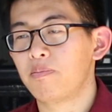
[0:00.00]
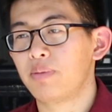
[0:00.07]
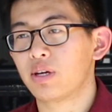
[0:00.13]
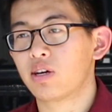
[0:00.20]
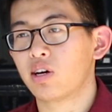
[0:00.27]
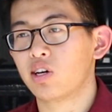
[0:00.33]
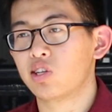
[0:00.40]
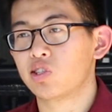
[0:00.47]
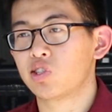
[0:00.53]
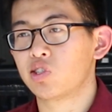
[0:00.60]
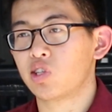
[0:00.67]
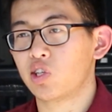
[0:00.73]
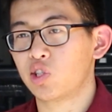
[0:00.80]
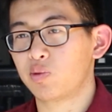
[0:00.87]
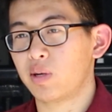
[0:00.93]

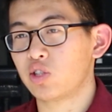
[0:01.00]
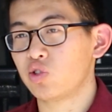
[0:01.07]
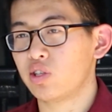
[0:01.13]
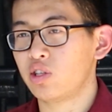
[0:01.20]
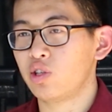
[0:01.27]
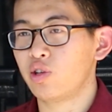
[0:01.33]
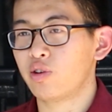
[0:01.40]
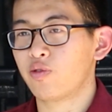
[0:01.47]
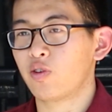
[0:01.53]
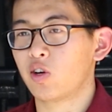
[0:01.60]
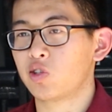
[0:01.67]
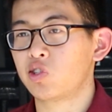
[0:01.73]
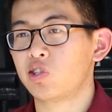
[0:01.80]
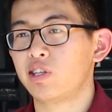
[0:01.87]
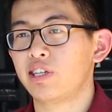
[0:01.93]
because especially in
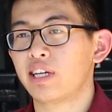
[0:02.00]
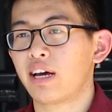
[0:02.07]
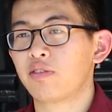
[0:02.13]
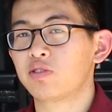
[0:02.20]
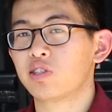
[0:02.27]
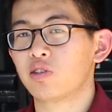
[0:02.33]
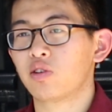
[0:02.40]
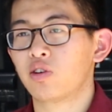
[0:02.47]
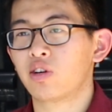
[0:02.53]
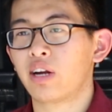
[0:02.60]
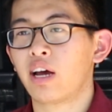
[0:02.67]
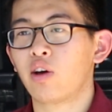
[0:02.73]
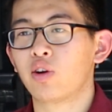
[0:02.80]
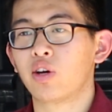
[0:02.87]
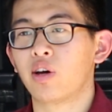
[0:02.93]
university, you have to learn
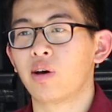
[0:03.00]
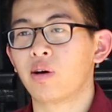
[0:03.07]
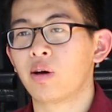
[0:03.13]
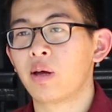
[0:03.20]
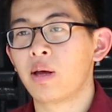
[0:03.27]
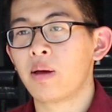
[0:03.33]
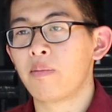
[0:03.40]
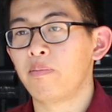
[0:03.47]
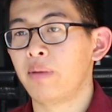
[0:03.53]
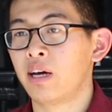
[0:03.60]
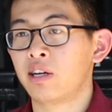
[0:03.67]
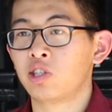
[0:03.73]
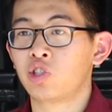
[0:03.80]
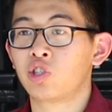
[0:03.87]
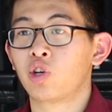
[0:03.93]
how to
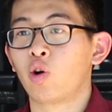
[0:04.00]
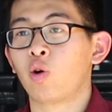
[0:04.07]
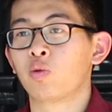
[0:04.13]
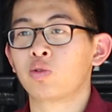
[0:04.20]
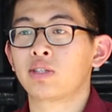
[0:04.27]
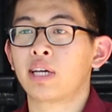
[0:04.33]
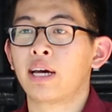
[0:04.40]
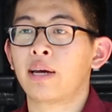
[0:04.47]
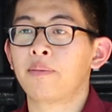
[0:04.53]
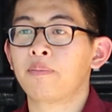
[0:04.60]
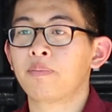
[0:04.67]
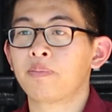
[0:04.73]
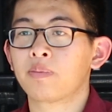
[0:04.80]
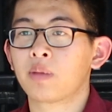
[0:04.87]
manage your own time.